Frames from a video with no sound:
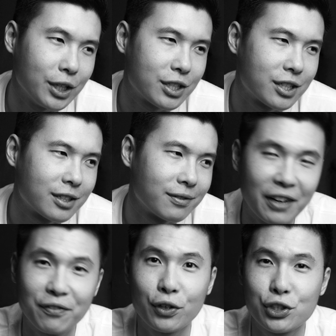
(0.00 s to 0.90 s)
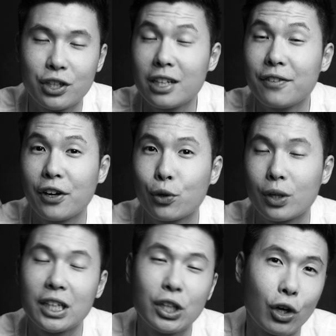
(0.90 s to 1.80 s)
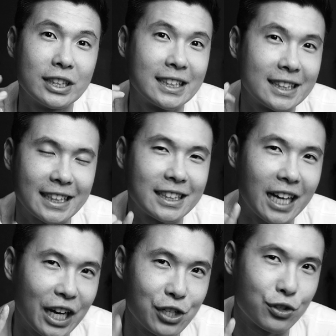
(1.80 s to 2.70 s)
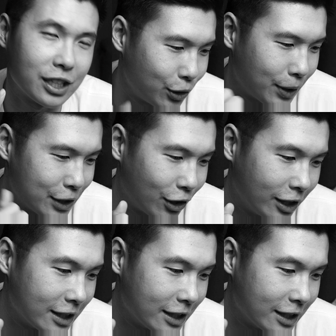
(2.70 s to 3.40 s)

which unfortunately very quickly lost $600 US.